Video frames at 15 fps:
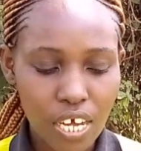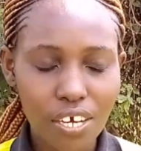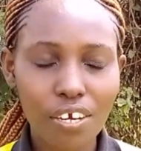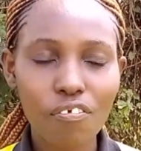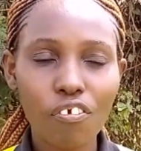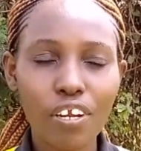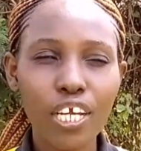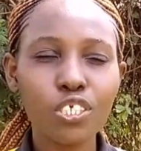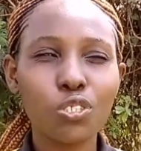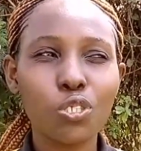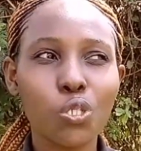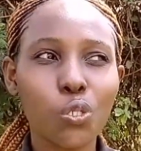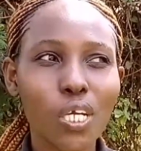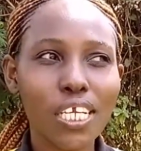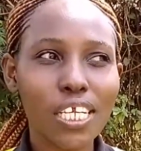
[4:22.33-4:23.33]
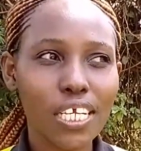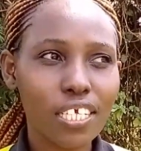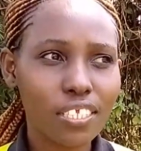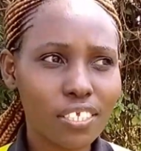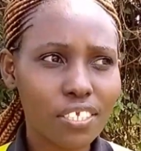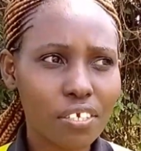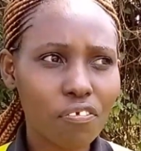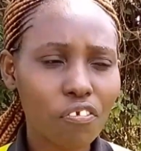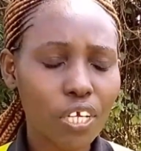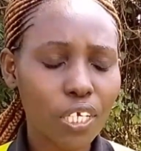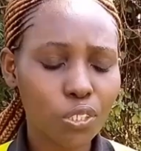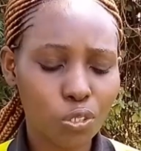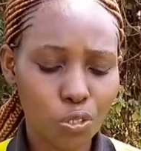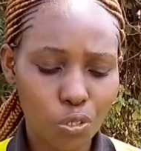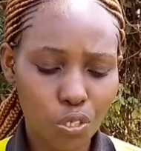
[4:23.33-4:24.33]
Reflect on your needs,
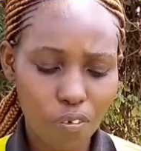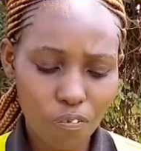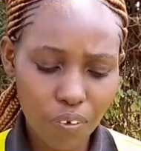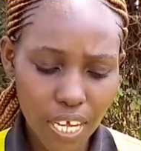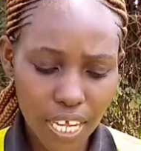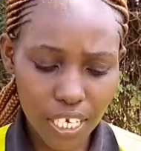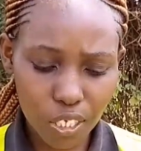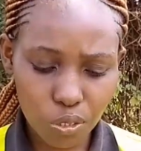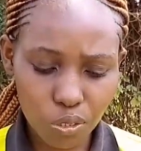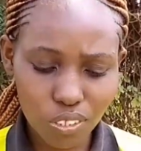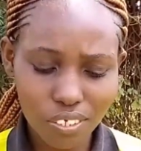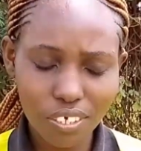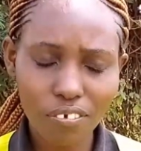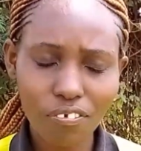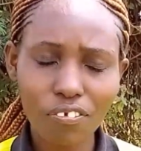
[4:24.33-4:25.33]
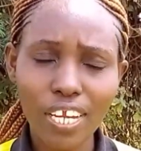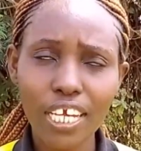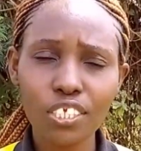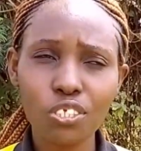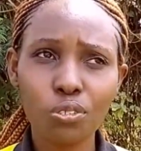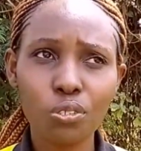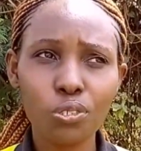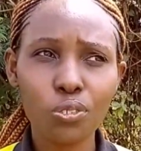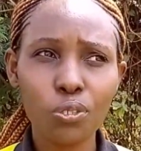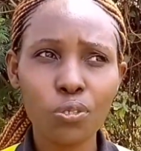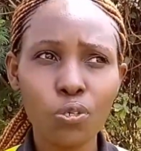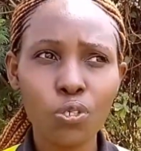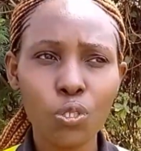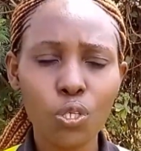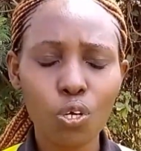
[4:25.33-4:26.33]
reflect on your values, reflect also
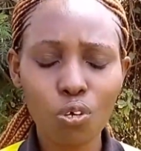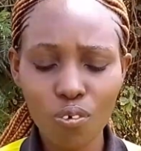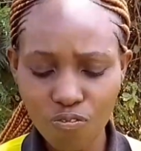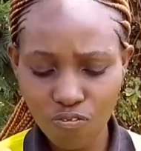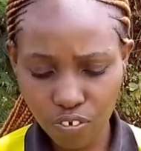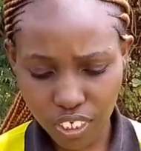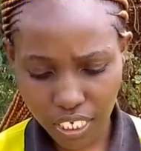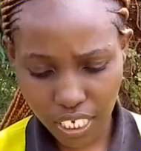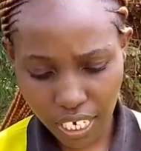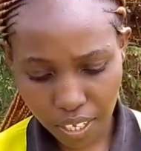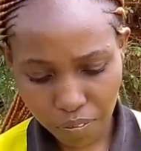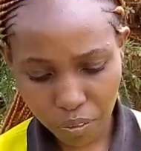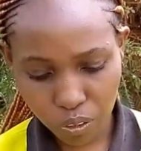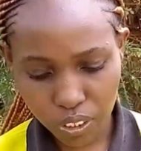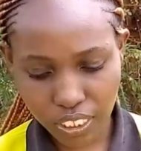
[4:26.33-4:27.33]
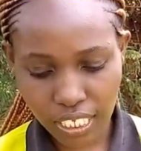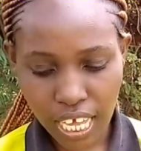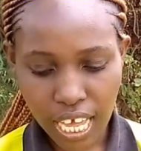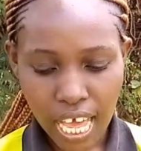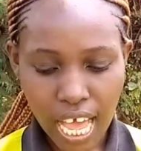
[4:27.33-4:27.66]
on your comfort levels,